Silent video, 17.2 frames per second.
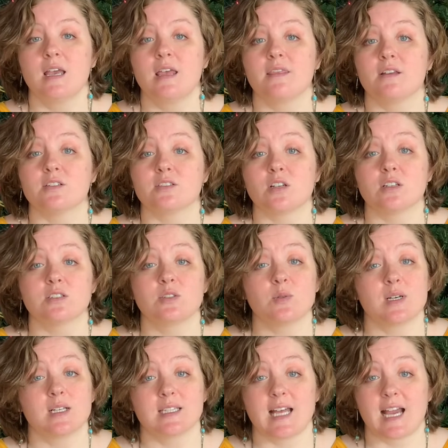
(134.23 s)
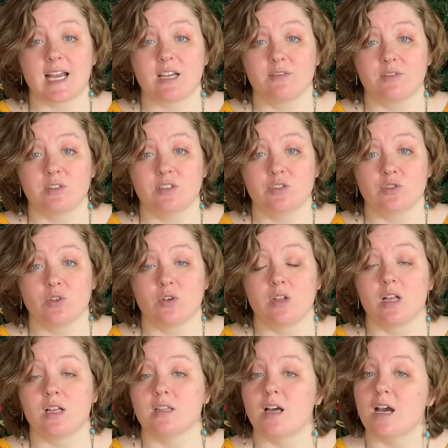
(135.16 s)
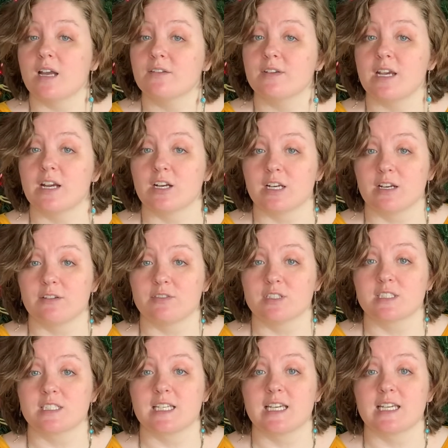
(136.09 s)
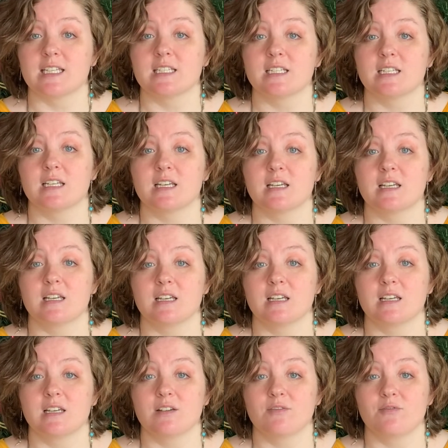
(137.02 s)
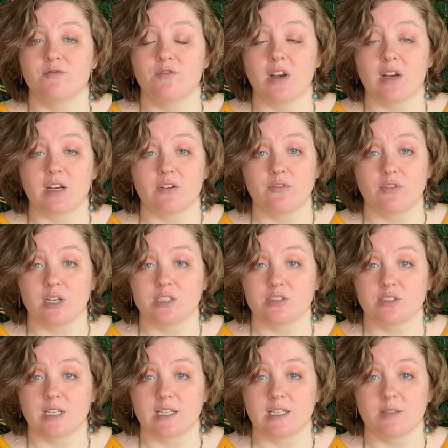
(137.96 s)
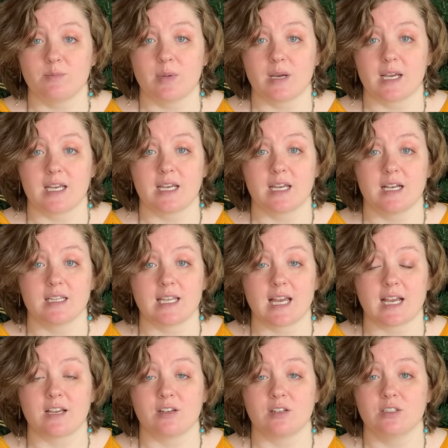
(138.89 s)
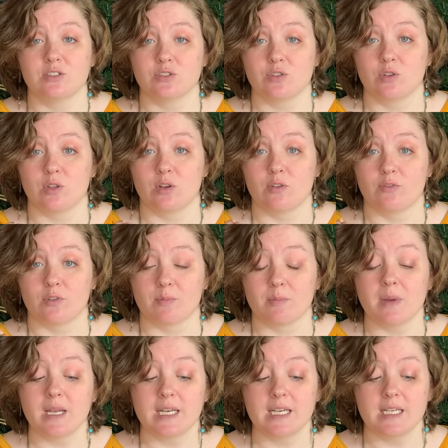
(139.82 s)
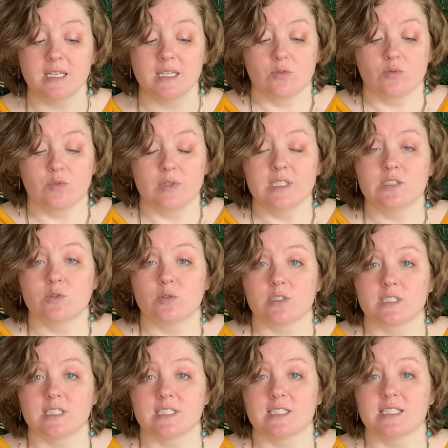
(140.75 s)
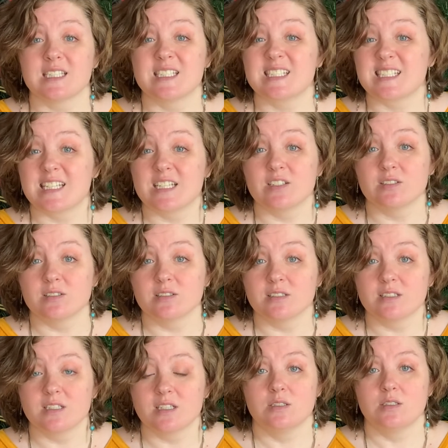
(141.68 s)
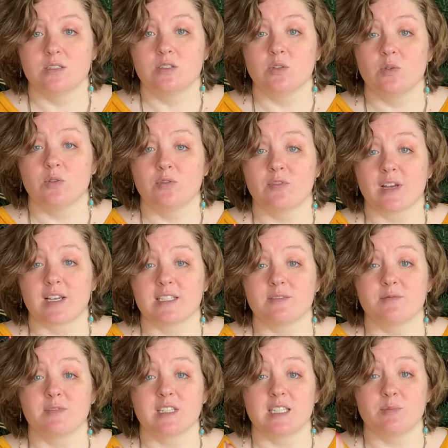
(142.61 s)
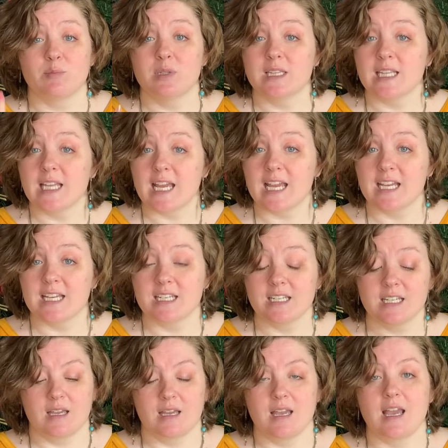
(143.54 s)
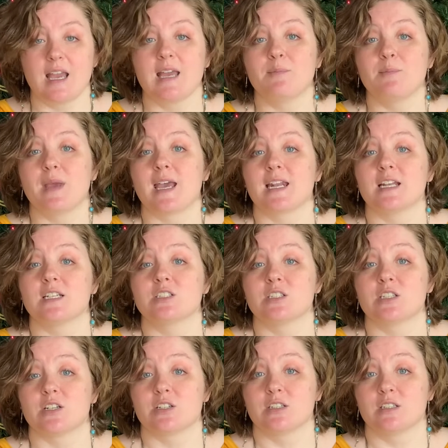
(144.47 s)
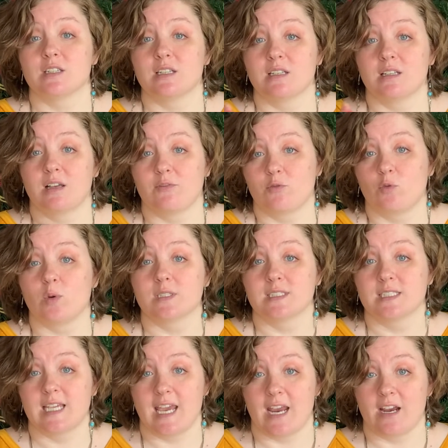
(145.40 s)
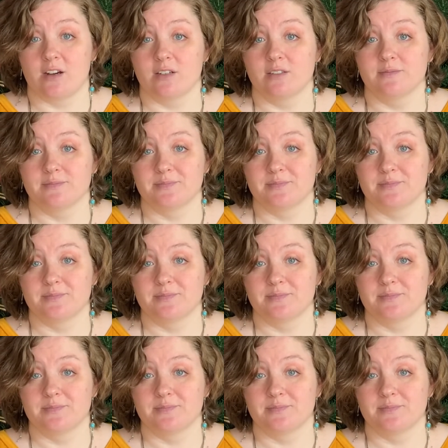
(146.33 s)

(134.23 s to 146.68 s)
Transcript: There's also a lack of control. A lot of caregivers get very frustrated by a lack of control over money, resources, skills to effectively plan and manage their loved one's care.